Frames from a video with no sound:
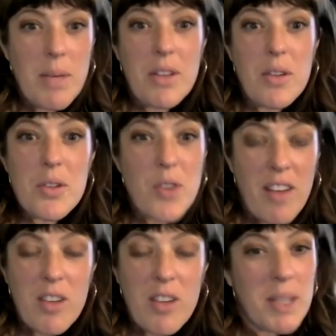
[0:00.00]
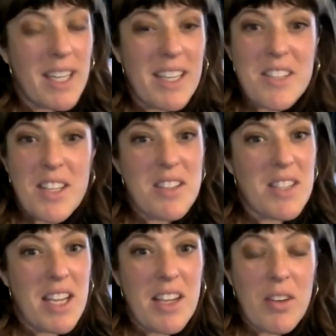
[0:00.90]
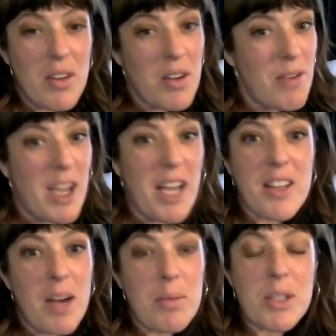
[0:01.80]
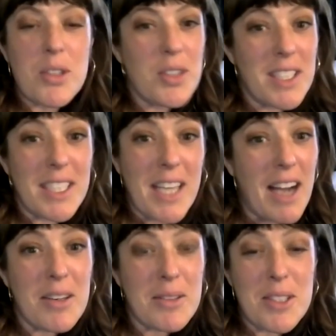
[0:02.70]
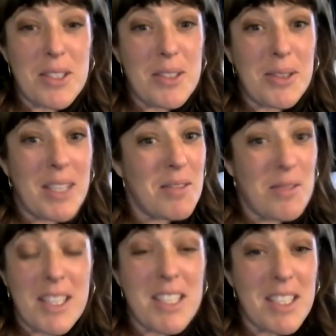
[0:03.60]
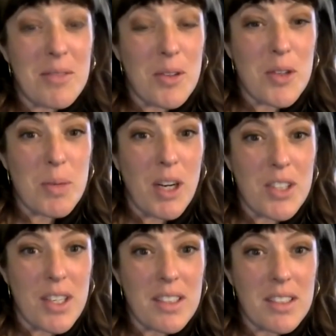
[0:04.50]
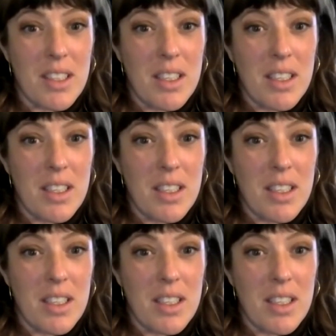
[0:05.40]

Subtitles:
about those travel plans and saying, if I had the opportunity, how do you get funding for those projects?